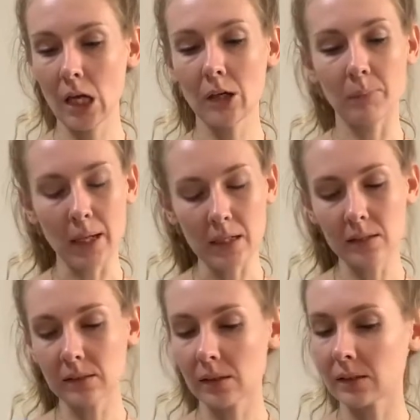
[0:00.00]

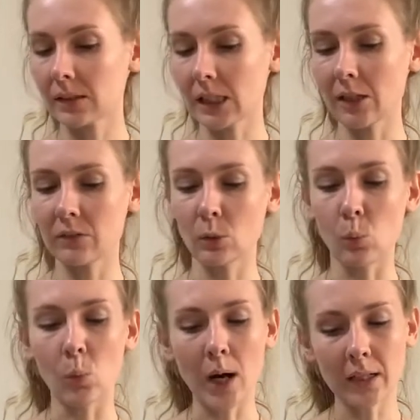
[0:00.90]
Pennies saved
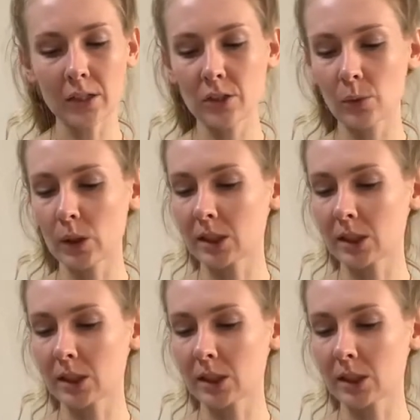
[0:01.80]
1 and 2 at a